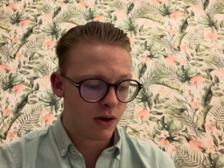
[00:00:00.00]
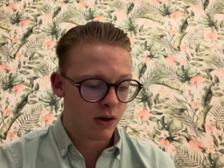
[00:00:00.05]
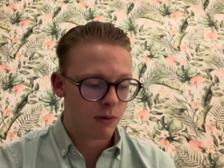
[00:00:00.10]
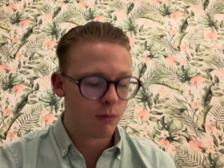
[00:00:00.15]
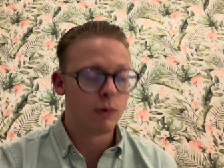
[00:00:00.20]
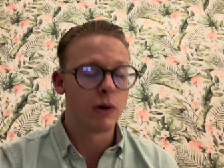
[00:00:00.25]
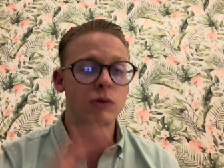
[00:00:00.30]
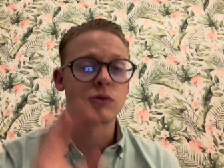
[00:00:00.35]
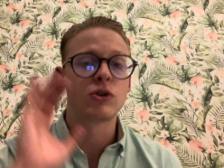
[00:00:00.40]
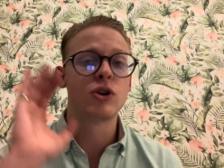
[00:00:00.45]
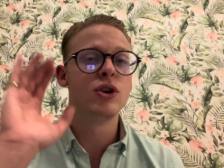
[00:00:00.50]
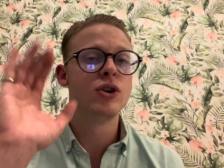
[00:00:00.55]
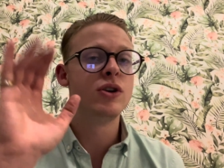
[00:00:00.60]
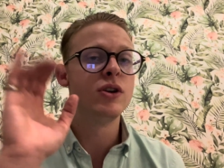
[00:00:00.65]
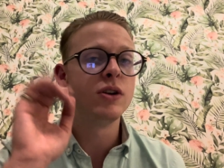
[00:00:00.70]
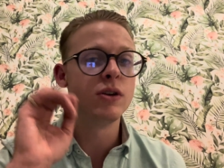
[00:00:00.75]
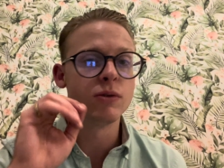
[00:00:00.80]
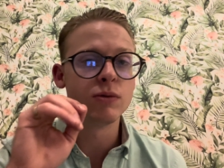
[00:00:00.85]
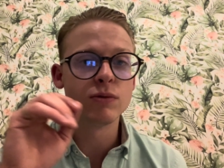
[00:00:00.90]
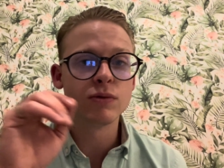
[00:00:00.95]
Well, good
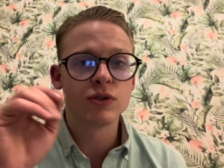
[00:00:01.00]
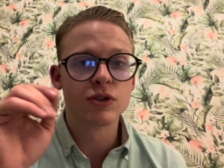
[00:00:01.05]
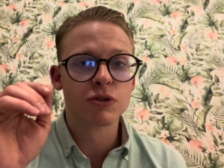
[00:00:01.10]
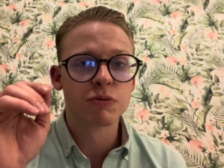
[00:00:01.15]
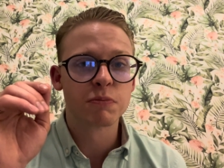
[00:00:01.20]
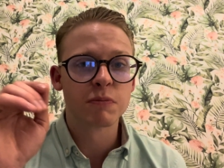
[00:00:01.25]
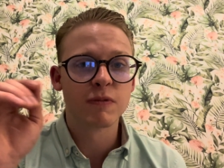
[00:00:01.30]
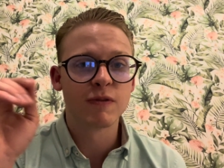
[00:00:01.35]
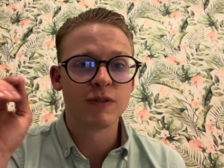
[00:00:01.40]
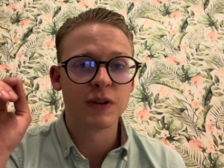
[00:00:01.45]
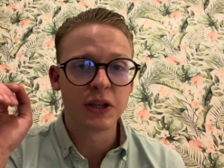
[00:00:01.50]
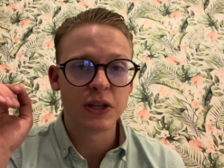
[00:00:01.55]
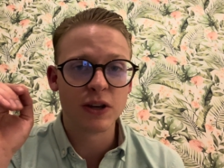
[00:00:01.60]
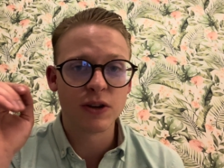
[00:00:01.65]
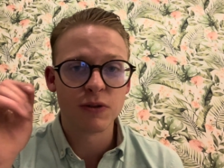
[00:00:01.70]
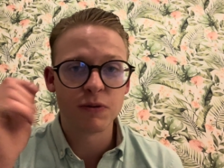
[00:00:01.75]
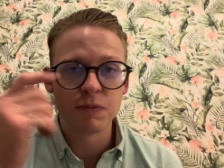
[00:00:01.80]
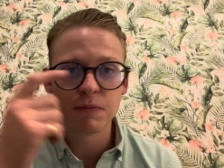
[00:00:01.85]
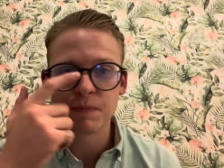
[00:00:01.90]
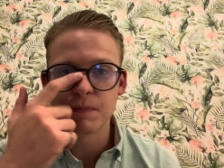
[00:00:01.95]
news for
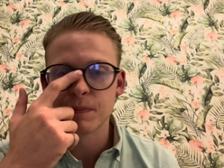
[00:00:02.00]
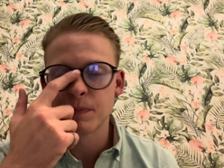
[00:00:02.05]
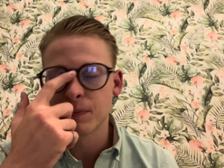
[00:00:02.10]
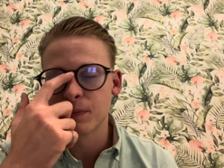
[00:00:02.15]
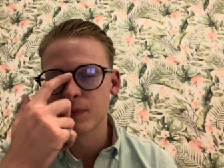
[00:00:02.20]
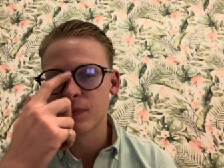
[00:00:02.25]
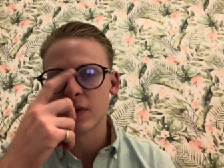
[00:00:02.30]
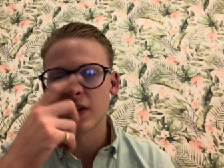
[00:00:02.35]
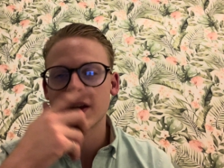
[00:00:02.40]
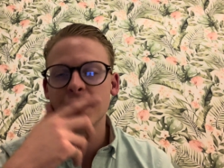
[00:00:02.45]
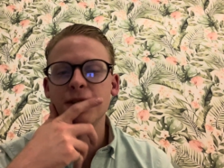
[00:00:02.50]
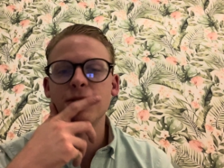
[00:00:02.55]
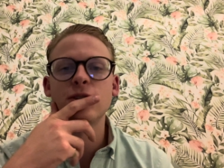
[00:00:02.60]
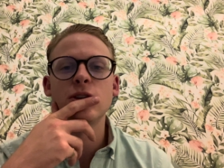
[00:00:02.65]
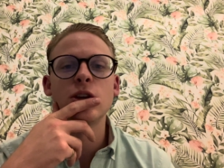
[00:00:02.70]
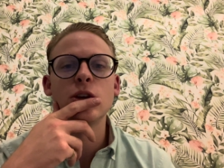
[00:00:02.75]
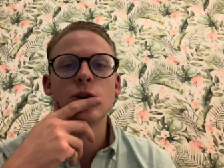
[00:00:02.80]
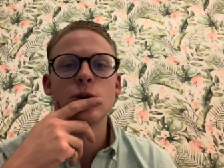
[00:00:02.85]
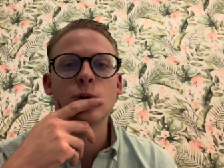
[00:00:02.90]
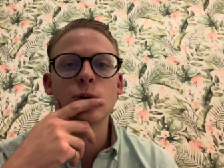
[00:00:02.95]
you. If
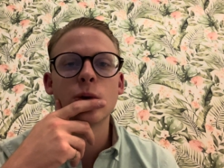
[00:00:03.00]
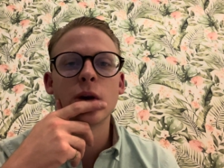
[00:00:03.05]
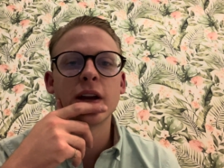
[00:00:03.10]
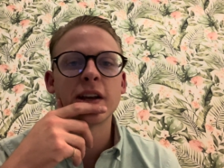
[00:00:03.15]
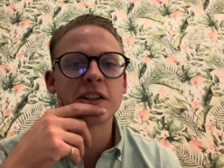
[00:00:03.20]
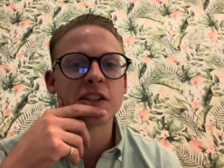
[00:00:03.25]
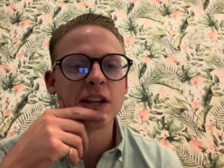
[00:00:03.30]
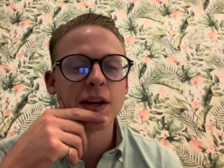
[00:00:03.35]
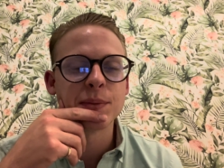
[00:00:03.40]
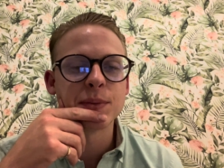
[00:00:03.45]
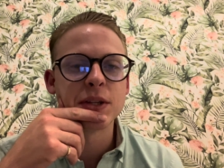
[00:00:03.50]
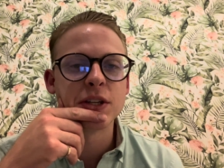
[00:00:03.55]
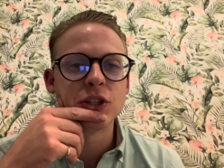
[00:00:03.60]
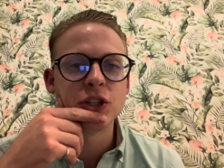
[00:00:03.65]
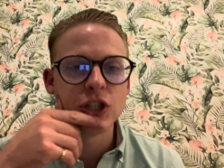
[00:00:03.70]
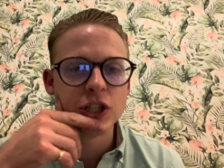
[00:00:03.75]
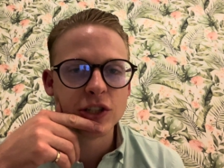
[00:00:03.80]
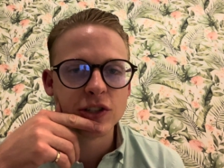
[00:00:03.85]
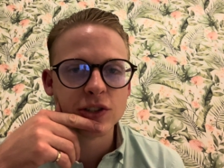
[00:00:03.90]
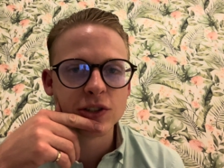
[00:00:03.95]
you accepted
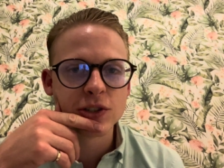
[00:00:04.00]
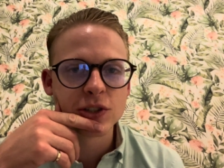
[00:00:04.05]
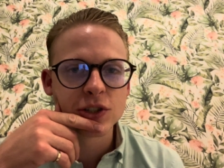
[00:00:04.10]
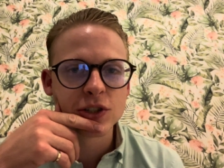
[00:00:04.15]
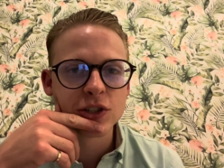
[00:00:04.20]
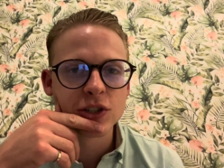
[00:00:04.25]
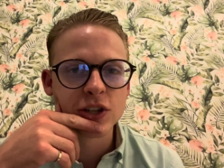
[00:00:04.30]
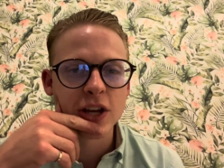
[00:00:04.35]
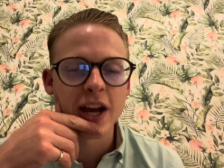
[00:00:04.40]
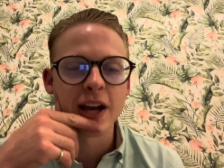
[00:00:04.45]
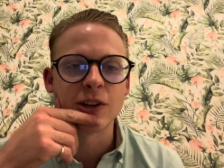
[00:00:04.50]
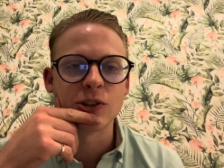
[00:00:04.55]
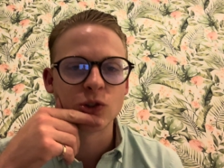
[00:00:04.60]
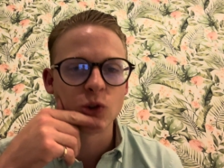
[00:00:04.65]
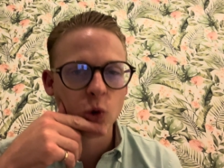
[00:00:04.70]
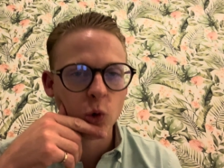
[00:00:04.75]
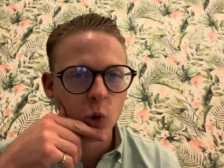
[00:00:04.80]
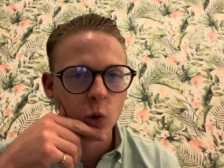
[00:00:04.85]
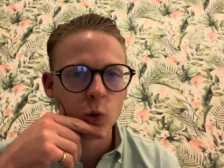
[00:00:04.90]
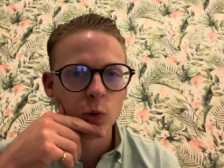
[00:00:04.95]
Jesus as
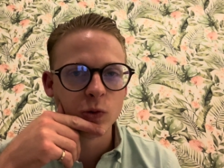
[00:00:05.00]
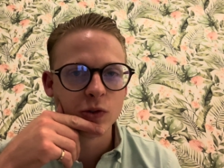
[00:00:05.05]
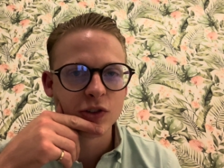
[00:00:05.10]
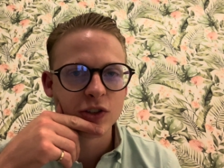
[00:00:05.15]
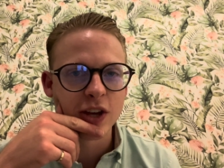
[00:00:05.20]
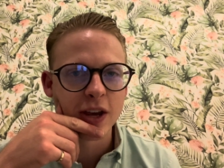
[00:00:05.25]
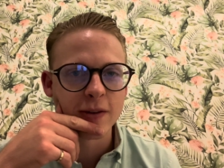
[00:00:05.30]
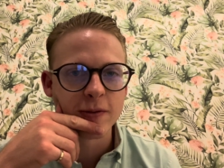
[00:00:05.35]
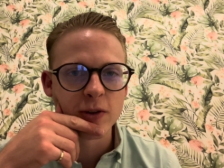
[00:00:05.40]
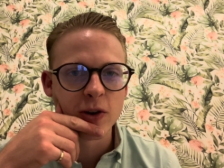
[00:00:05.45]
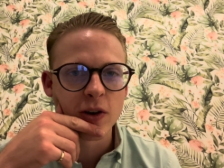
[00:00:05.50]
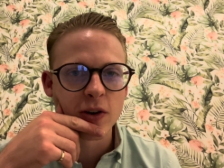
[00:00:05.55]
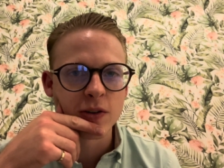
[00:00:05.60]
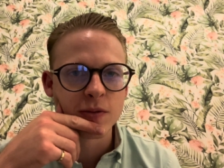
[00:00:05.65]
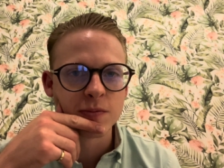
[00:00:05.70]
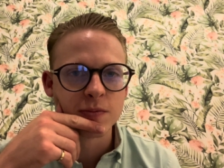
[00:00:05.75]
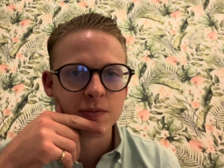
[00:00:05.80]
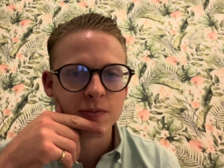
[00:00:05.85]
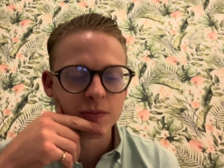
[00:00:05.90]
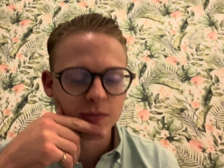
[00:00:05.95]
your Lord and Saviour,
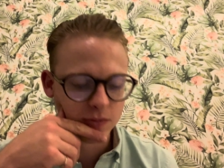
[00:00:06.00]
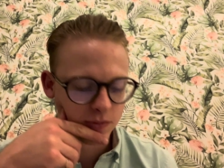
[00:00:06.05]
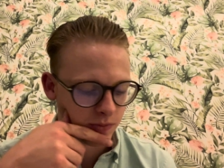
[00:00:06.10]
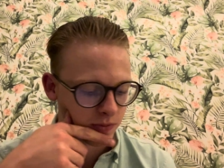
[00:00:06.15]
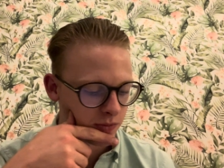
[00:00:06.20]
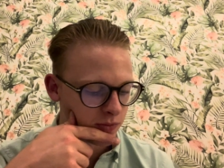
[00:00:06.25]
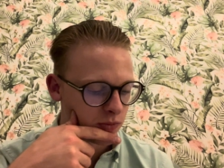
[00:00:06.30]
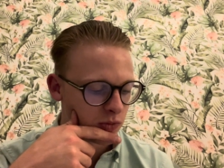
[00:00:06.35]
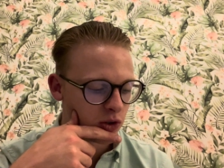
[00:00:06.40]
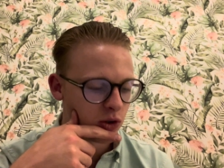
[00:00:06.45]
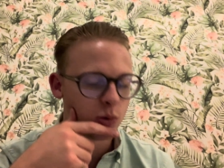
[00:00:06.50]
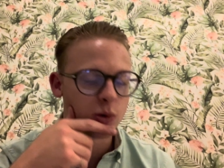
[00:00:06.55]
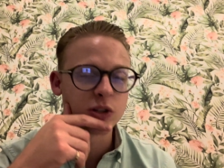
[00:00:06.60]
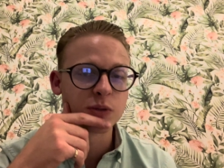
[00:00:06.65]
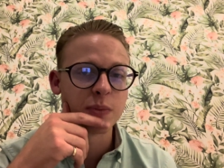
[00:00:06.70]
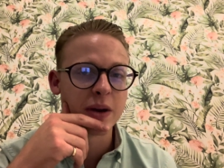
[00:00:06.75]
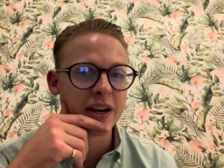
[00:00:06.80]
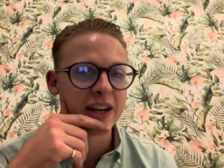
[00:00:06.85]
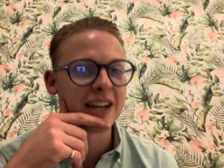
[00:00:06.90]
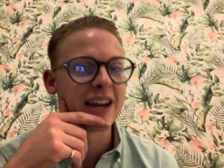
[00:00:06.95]
you are
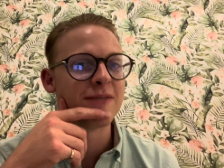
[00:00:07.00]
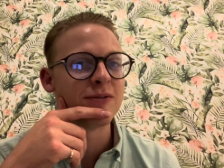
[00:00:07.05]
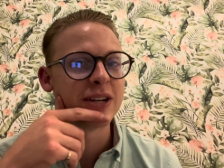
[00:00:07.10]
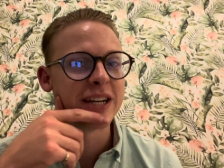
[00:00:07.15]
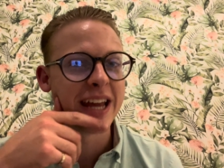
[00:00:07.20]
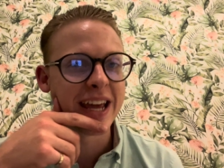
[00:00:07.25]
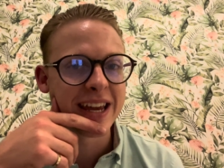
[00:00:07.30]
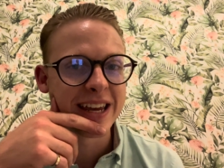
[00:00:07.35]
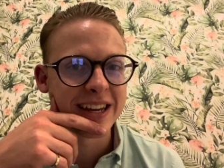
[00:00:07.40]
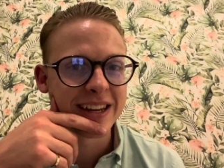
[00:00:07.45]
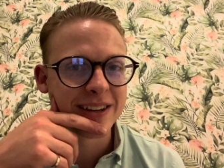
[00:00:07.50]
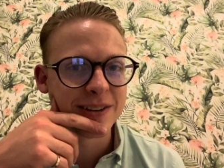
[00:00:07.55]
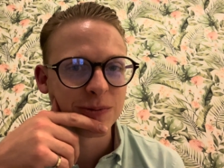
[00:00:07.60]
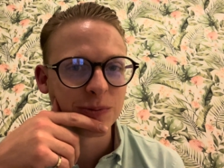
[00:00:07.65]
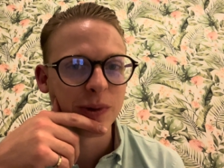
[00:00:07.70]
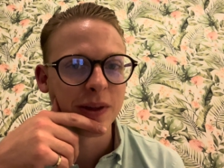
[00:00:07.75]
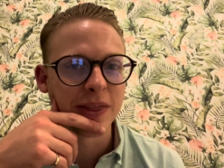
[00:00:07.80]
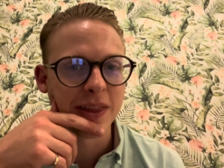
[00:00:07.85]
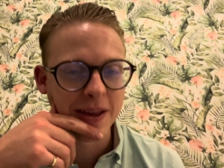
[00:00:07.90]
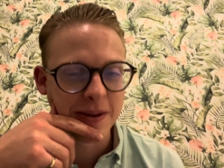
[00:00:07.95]
spending every day
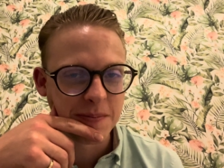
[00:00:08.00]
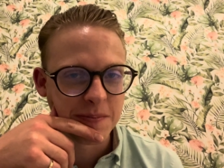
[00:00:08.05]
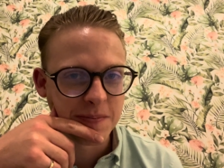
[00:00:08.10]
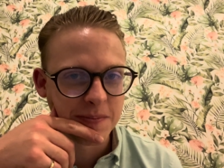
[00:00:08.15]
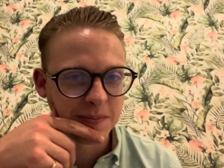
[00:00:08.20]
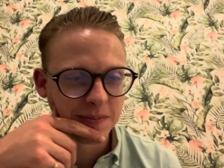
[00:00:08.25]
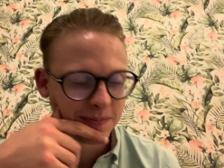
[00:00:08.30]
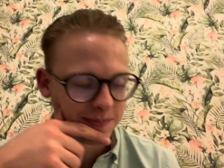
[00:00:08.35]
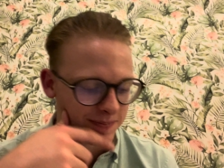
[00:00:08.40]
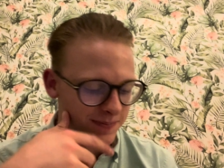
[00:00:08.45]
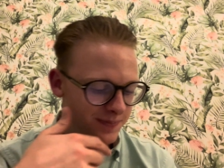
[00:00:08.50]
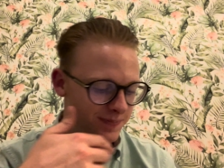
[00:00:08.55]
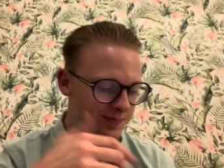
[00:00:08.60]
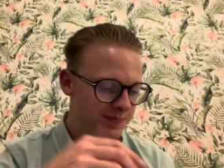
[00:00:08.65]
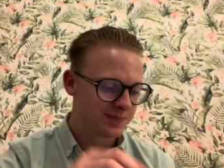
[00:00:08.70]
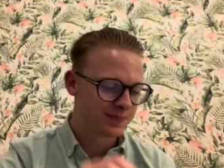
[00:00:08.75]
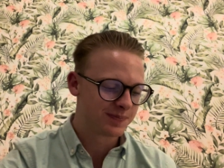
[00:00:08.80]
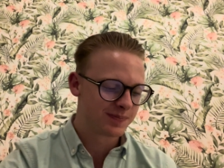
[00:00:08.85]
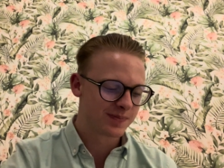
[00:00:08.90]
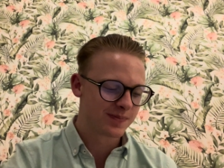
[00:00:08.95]
with Him
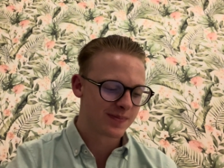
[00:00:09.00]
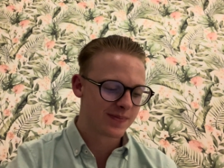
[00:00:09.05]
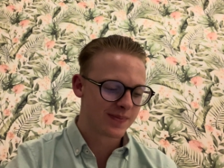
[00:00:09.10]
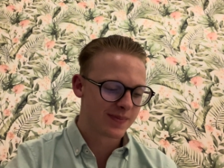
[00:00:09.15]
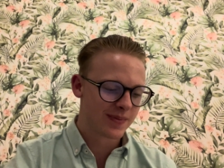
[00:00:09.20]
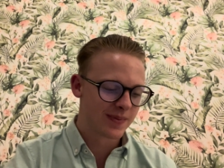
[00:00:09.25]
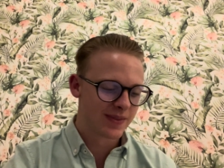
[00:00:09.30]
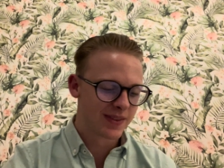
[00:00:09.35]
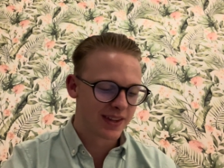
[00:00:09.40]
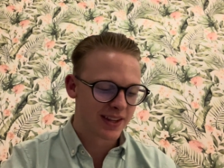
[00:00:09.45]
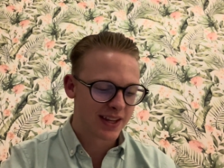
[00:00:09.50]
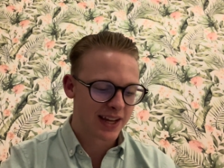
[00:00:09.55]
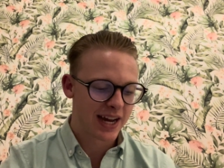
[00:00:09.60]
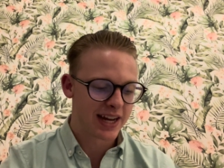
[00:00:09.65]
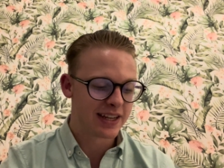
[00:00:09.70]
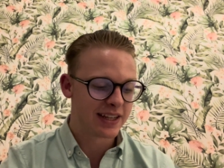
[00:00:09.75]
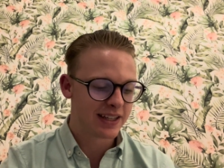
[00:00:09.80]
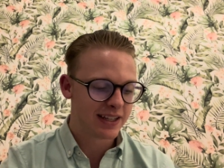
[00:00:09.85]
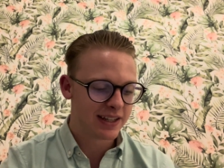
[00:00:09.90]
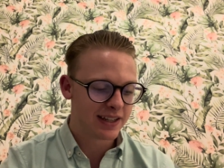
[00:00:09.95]

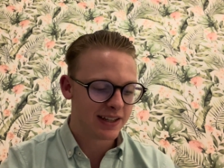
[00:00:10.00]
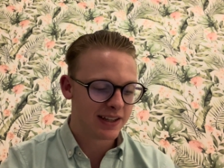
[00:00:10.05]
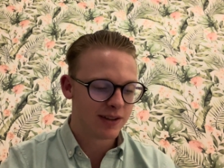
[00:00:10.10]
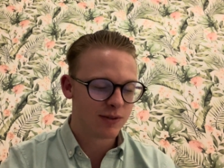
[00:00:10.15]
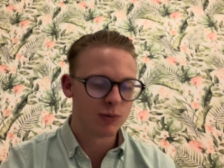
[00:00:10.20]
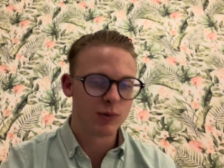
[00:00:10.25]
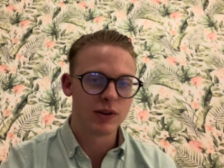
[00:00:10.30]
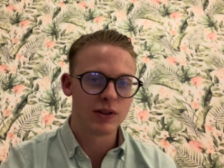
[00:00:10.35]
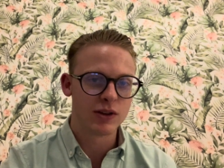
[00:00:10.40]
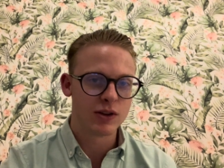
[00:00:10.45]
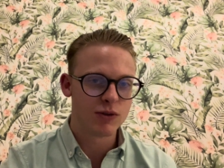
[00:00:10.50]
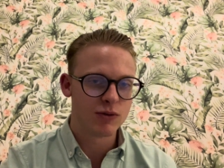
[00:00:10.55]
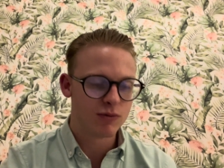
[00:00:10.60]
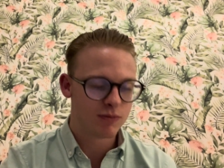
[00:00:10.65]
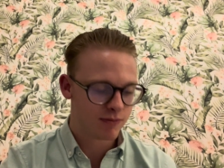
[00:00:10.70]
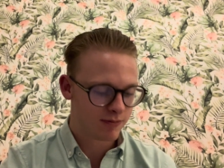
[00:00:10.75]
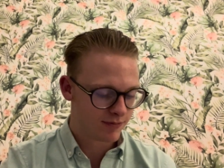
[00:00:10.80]
and He with you.